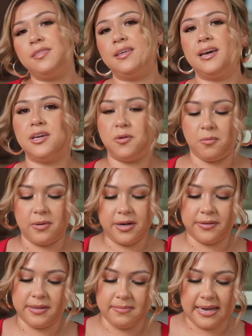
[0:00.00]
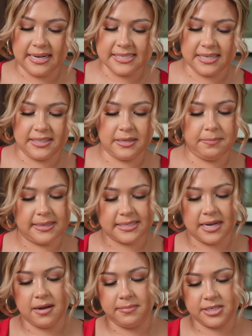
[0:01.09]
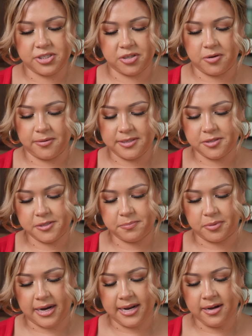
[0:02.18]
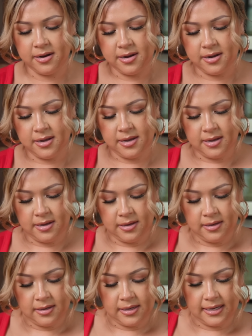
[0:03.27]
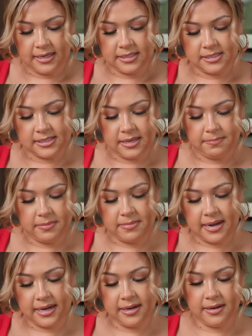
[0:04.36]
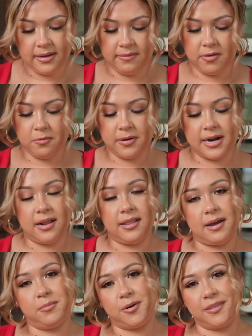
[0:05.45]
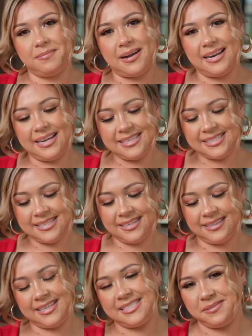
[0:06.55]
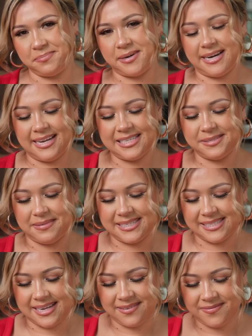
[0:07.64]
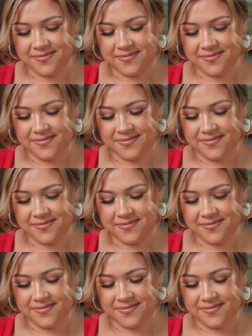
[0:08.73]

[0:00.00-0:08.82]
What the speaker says: thick you want your tamales, and it depends on how much you're going to spread. And just keep in mind, if you want a lot more tamales, then spread less masa.